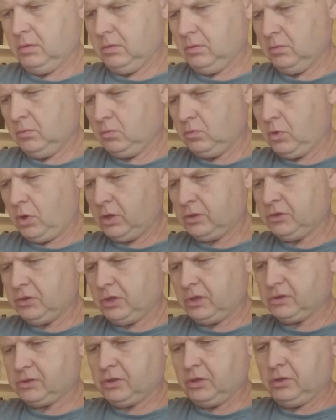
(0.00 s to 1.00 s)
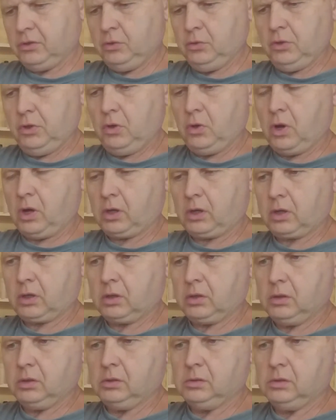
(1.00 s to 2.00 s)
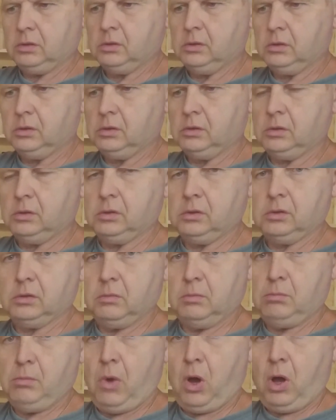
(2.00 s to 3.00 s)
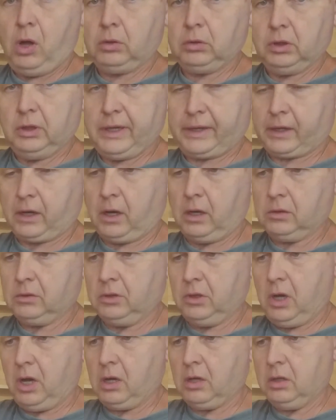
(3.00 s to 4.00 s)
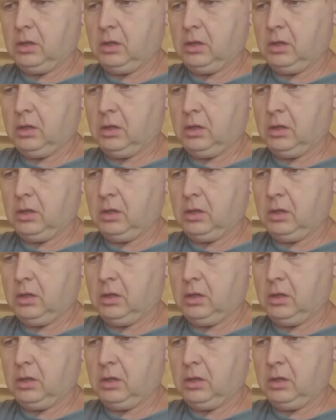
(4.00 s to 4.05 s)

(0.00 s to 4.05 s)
Rochester, New York. Malt liquor. Yep.